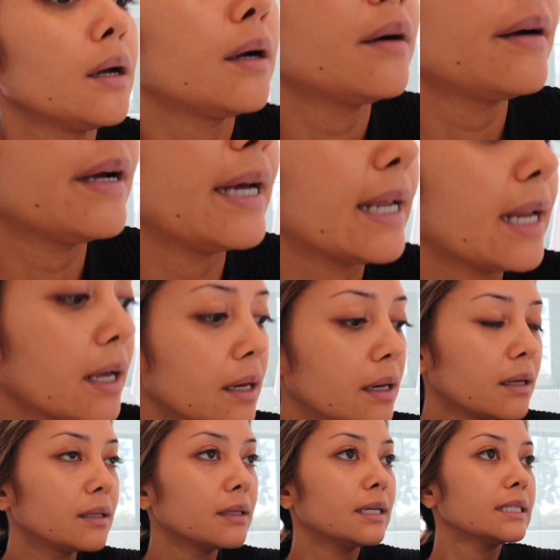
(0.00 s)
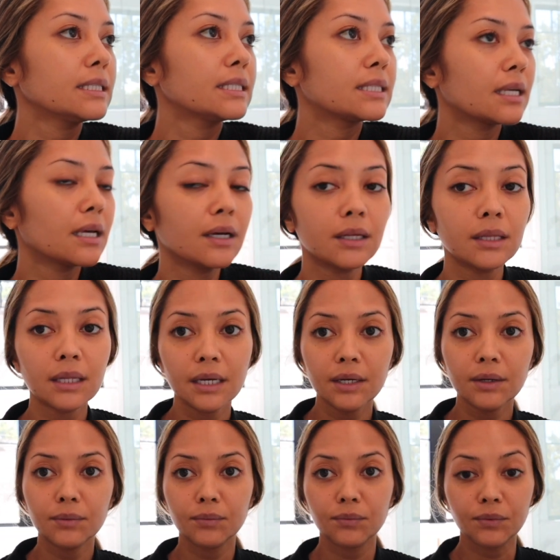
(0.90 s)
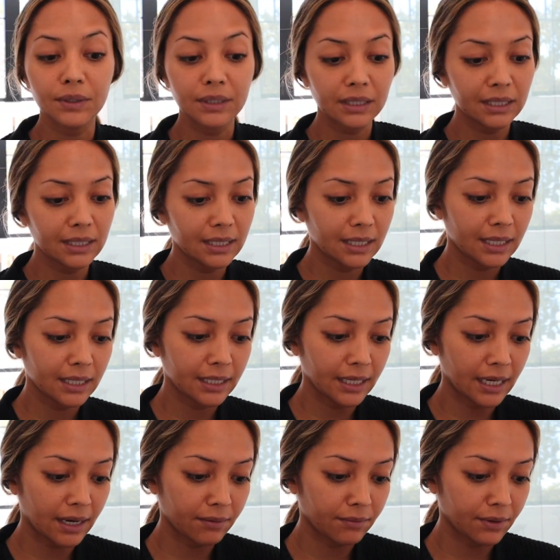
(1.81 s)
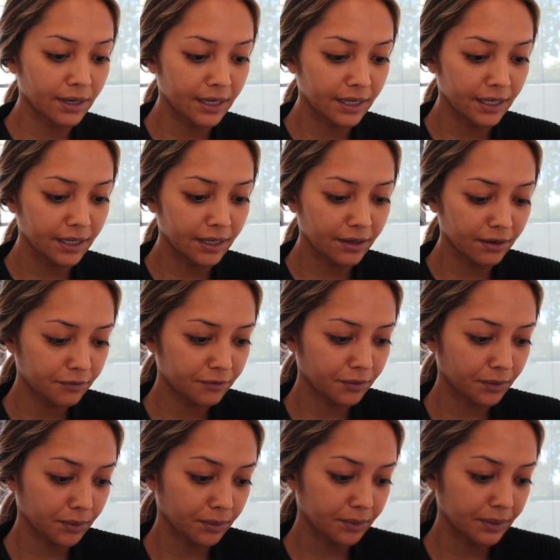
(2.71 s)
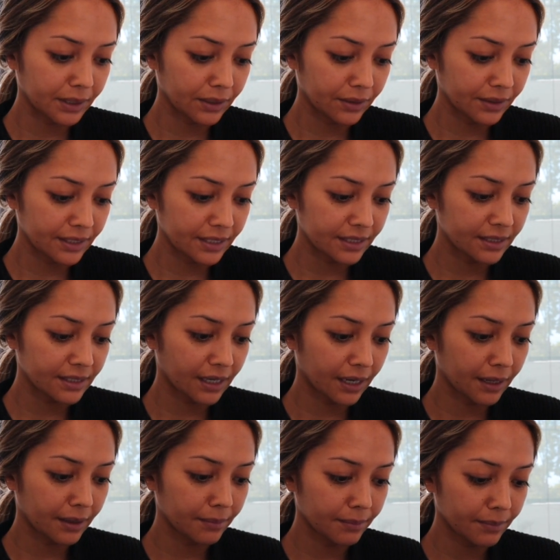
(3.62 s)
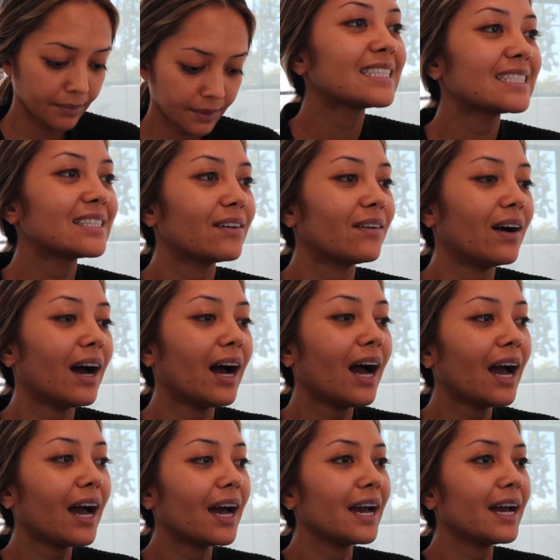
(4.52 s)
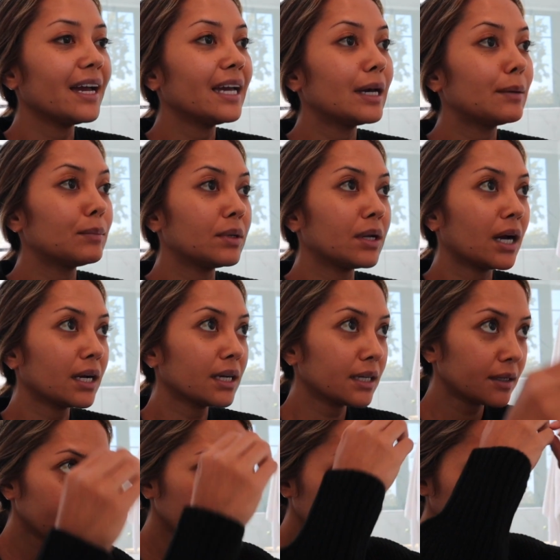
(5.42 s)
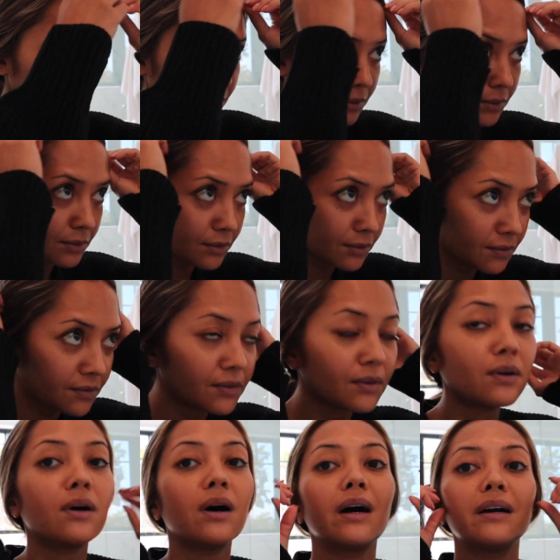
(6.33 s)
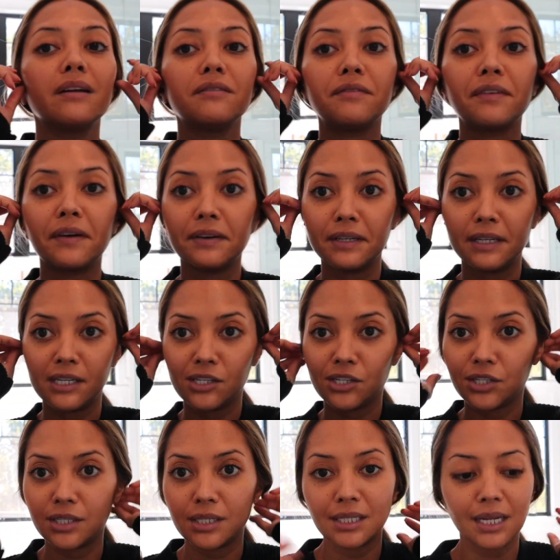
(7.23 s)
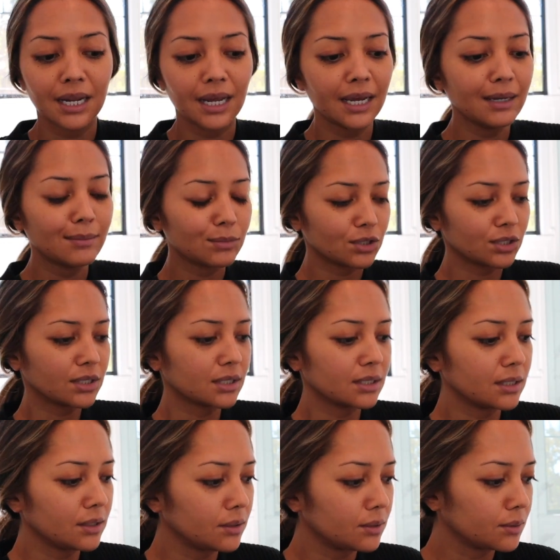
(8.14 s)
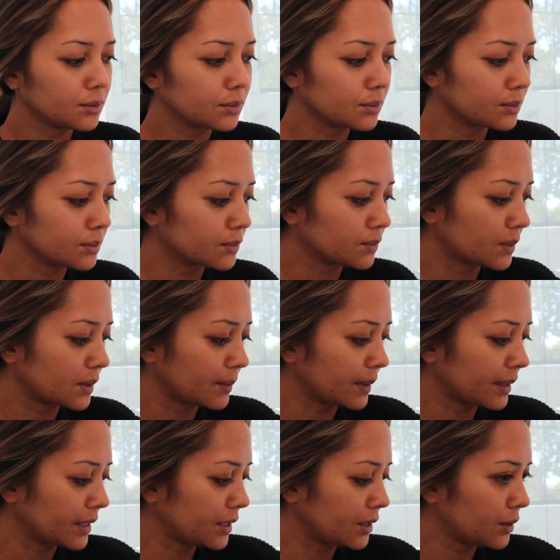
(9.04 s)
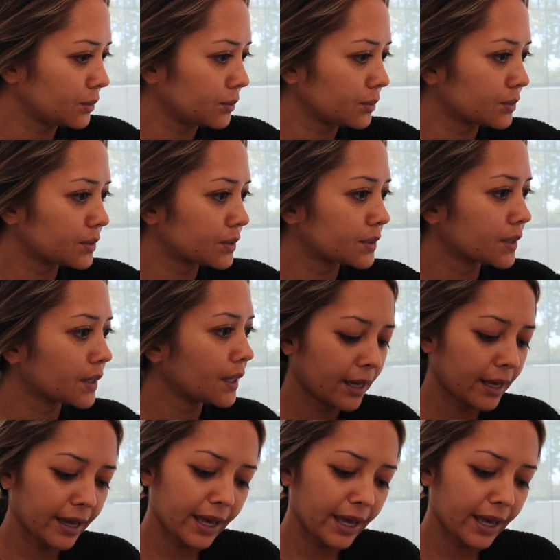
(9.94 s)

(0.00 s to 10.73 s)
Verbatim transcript: All right, let's like really get ready for real this time. So I am not gonna use full on foundation today. I'm just gonna use, what am I gonna use?